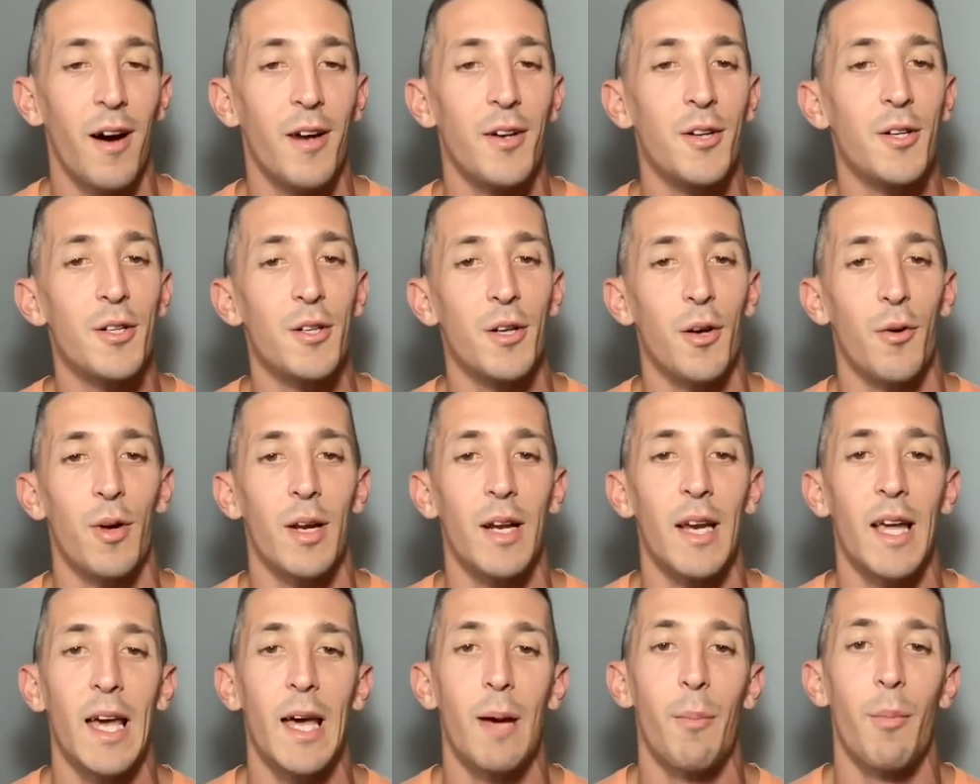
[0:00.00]

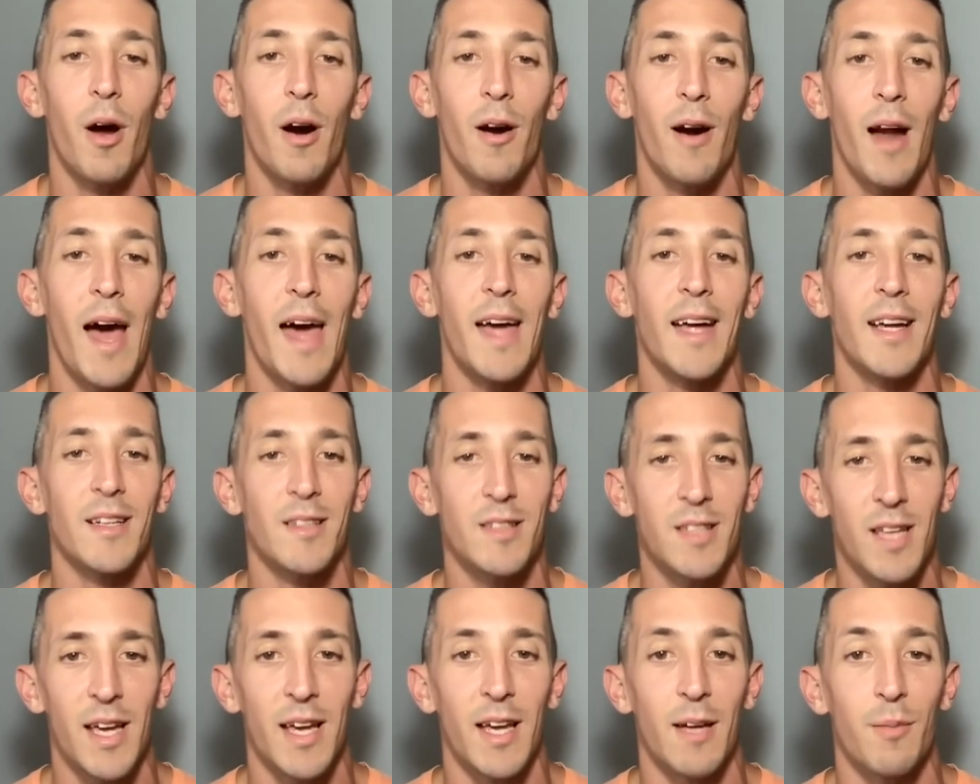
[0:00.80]
undergoing M R I
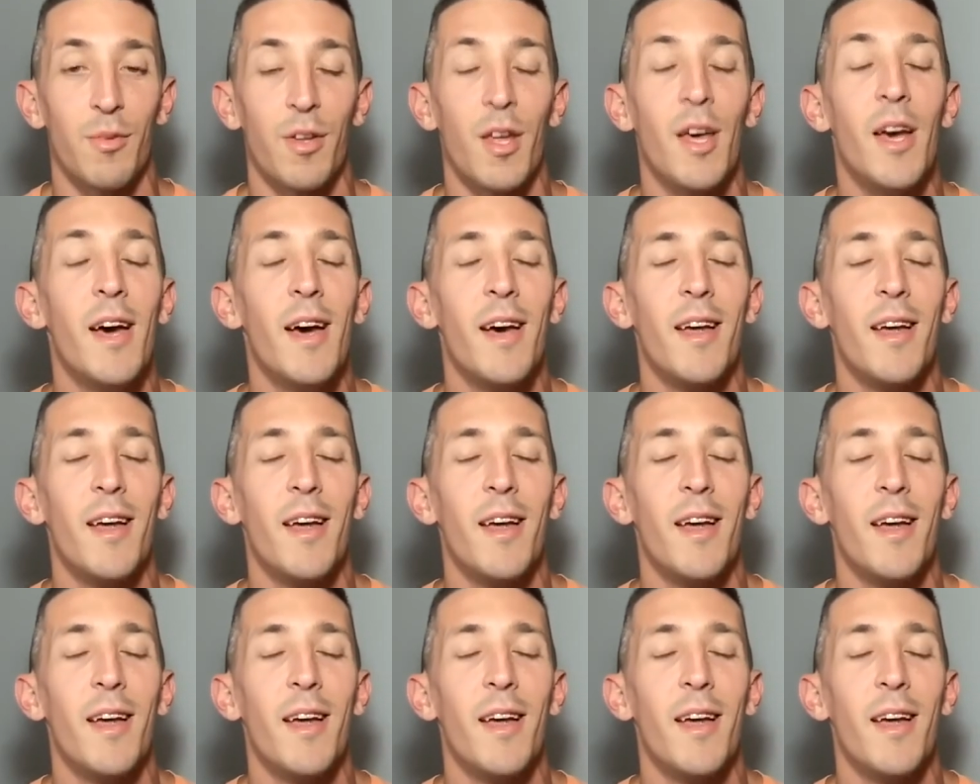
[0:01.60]
exams.